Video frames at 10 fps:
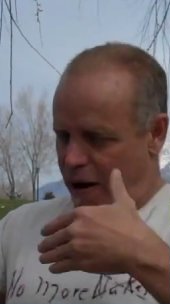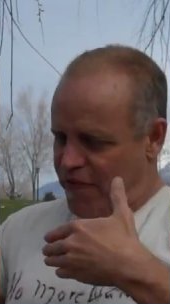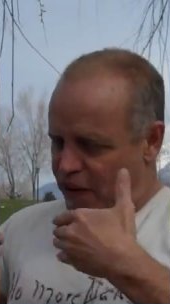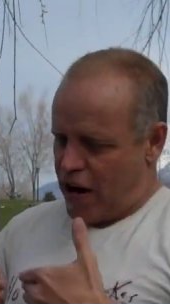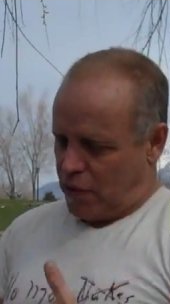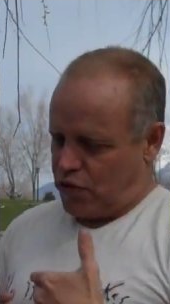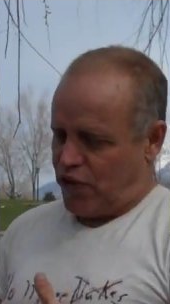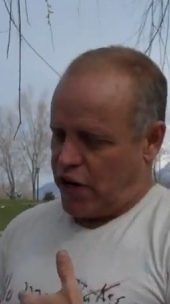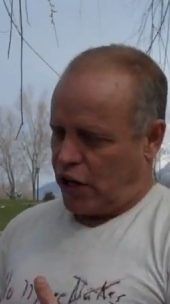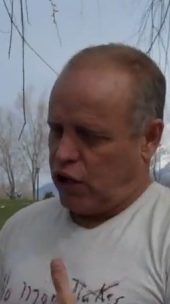my father was
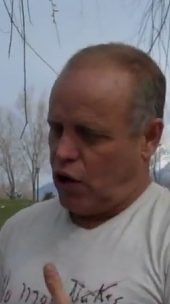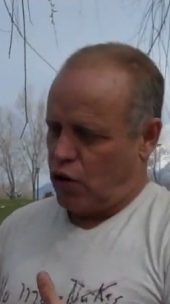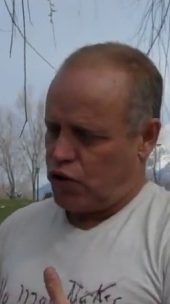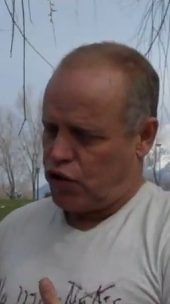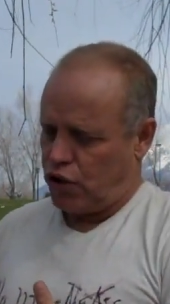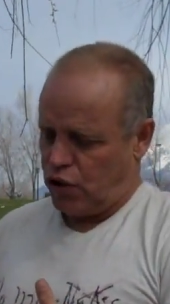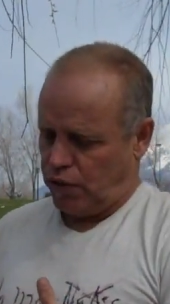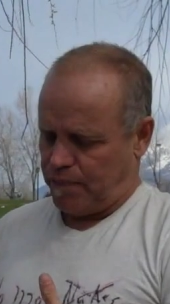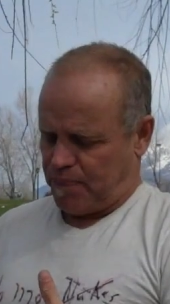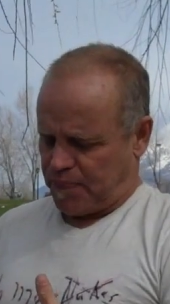very close to
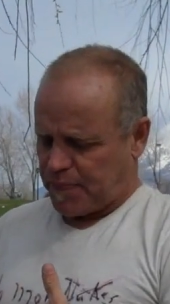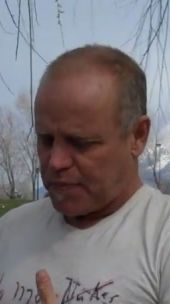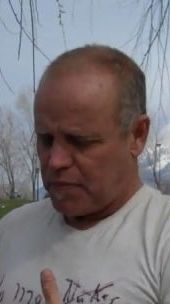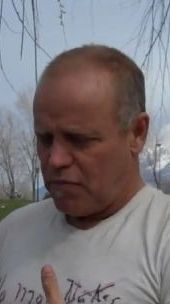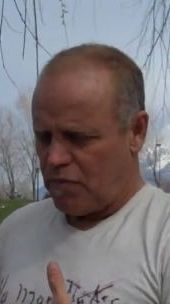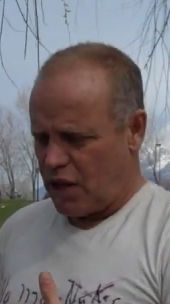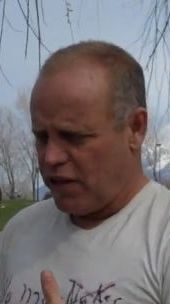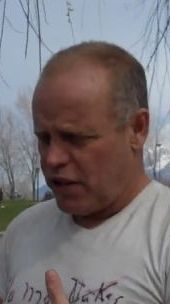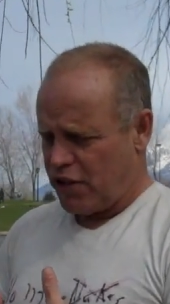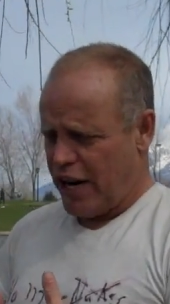
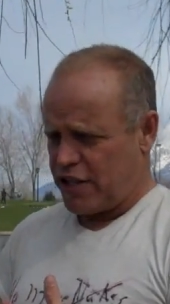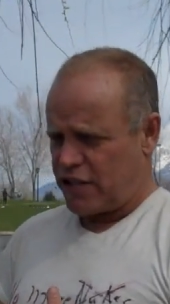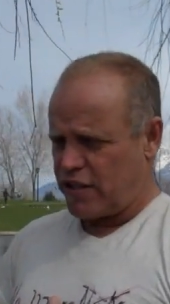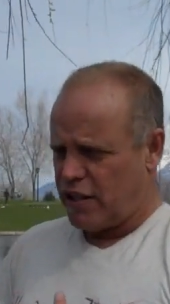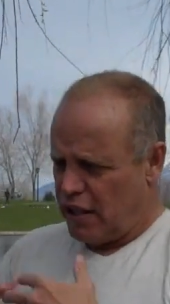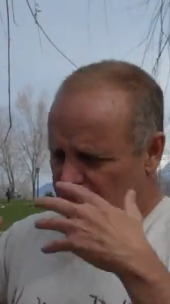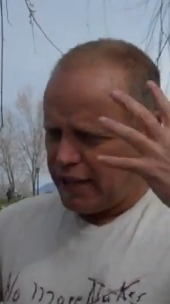the trenches.